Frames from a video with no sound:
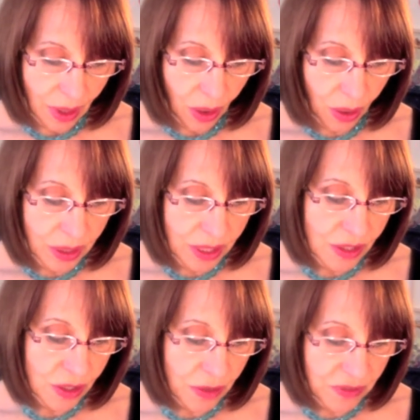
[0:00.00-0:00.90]
On the
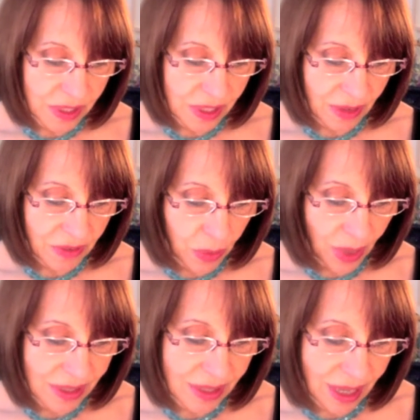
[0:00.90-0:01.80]
surface,
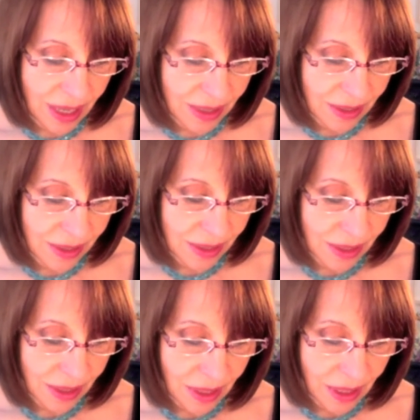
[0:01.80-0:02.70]
everyone says,
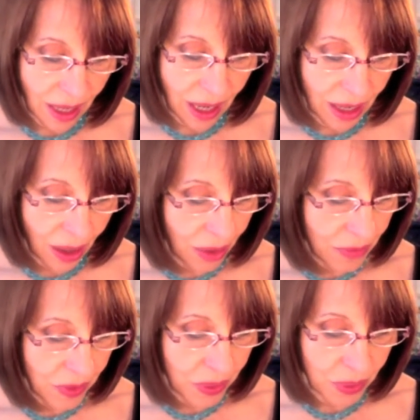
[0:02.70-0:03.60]
I
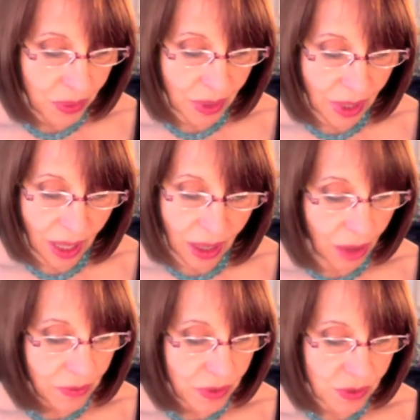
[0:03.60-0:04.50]
love you, I
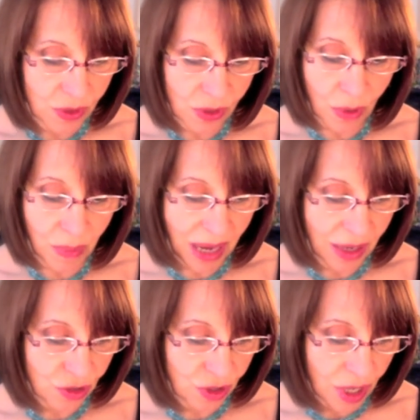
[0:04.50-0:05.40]
love you so
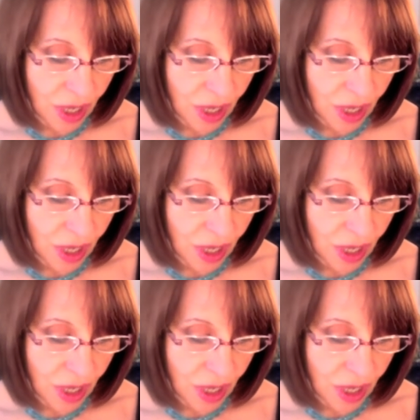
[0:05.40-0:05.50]
much,